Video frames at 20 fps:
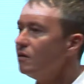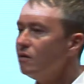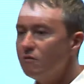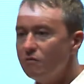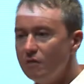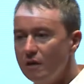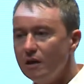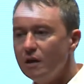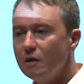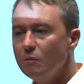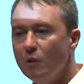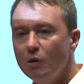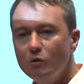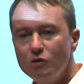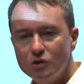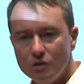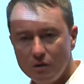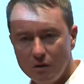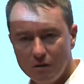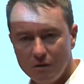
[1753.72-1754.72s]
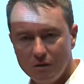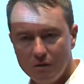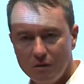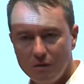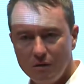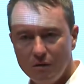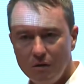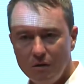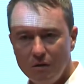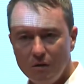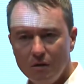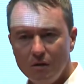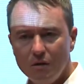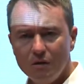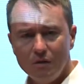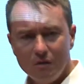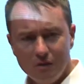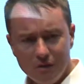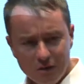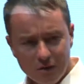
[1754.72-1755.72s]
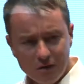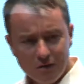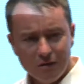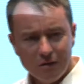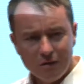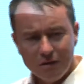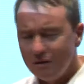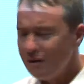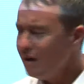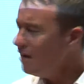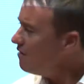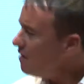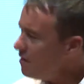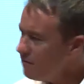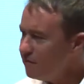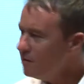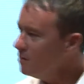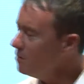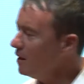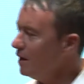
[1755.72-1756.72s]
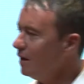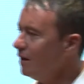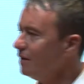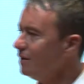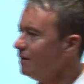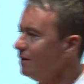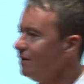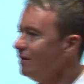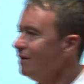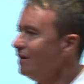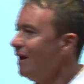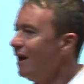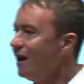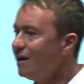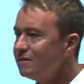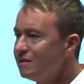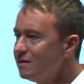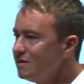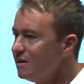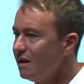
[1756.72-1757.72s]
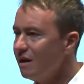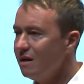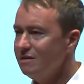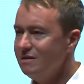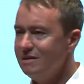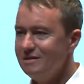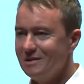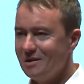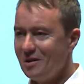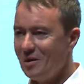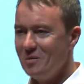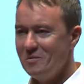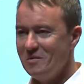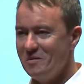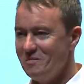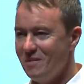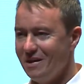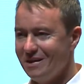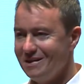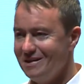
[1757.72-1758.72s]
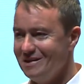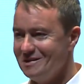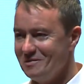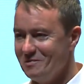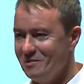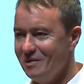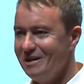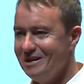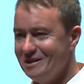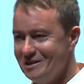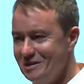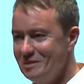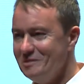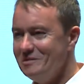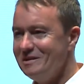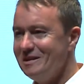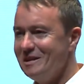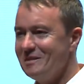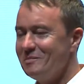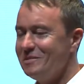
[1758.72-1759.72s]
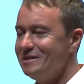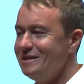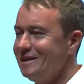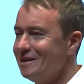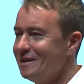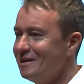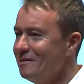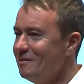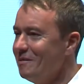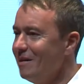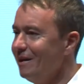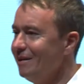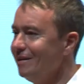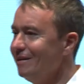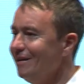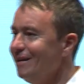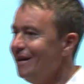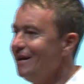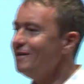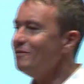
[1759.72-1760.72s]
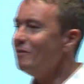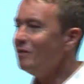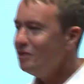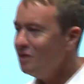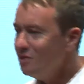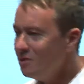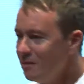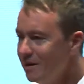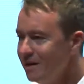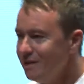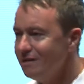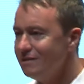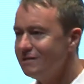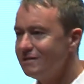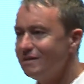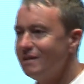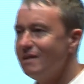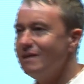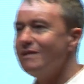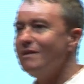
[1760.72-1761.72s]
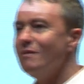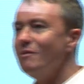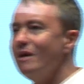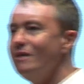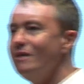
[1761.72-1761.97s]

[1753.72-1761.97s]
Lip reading: the real emotion. They're everywhere. Exercise is a coping mechanism when it's used in a particular way. What you eat, the